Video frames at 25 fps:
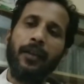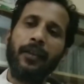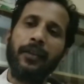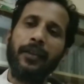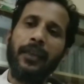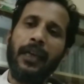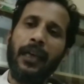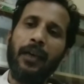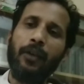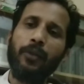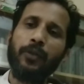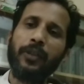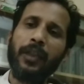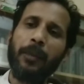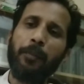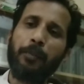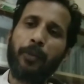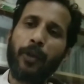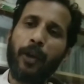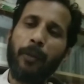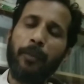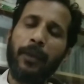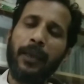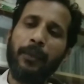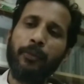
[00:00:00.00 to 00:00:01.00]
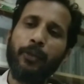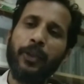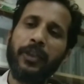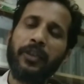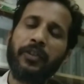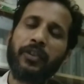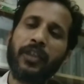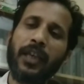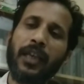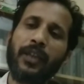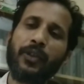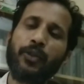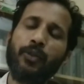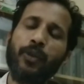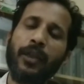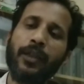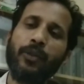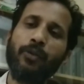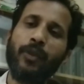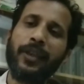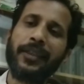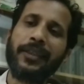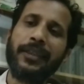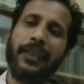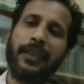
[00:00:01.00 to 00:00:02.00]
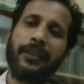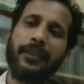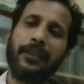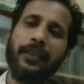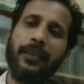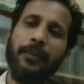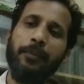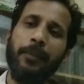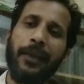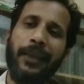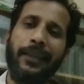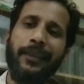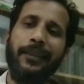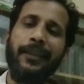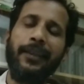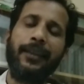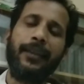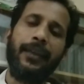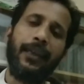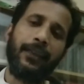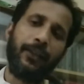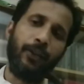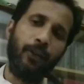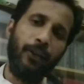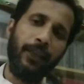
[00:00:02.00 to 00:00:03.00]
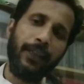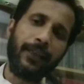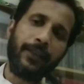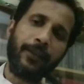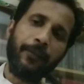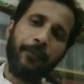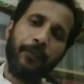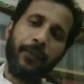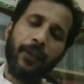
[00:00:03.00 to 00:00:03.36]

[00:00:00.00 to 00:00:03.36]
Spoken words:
Now the problem with Charles I was that he married a Catholic,